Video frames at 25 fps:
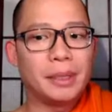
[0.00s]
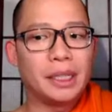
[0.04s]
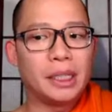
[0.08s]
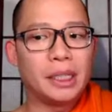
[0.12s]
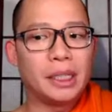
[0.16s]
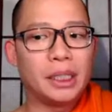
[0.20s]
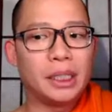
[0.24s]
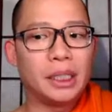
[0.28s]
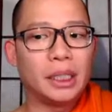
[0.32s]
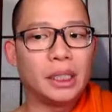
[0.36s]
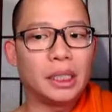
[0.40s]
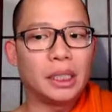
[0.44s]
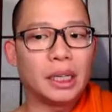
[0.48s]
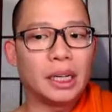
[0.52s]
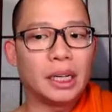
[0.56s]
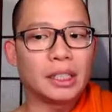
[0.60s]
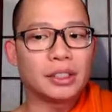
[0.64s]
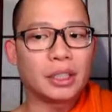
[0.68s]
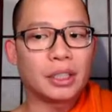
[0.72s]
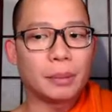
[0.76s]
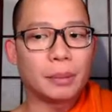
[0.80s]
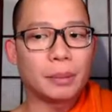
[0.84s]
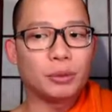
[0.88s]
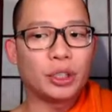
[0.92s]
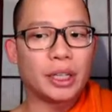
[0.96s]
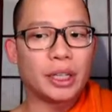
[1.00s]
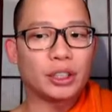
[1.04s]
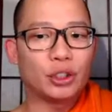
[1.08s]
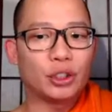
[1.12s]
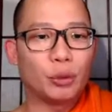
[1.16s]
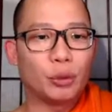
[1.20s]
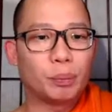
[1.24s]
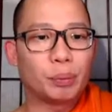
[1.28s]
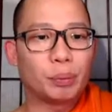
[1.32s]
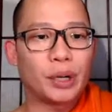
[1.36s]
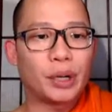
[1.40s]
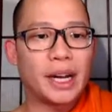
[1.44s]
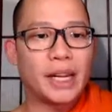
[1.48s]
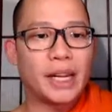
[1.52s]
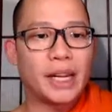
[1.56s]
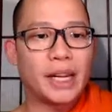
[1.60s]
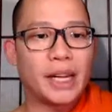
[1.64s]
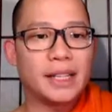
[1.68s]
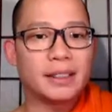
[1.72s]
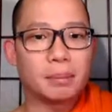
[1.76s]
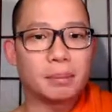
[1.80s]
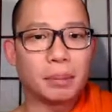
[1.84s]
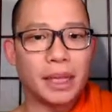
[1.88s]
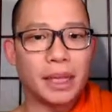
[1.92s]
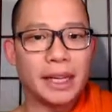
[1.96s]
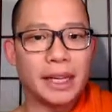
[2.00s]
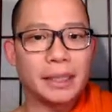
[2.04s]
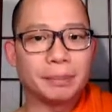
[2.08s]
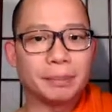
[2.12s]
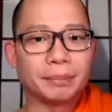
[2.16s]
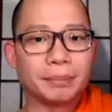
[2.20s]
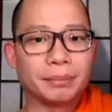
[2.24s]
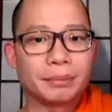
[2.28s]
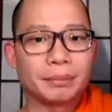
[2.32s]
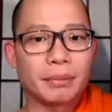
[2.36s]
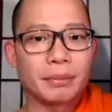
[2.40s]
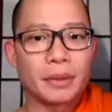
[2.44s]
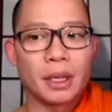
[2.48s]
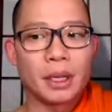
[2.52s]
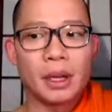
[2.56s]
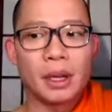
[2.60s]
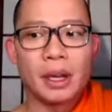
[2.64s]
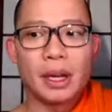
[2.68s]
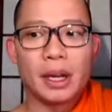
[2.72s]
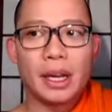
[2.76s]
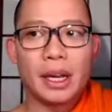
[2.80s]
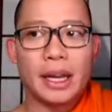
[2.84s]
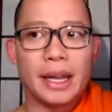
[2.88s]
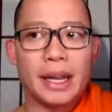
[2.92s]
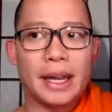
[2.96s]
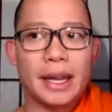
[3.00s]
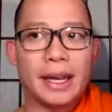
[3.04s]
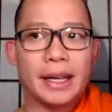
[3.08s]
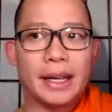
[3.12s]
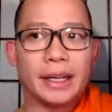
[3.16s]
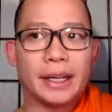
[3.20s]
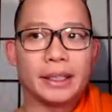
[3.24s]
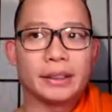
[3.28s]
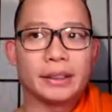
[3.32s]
be subject to praise and blame. And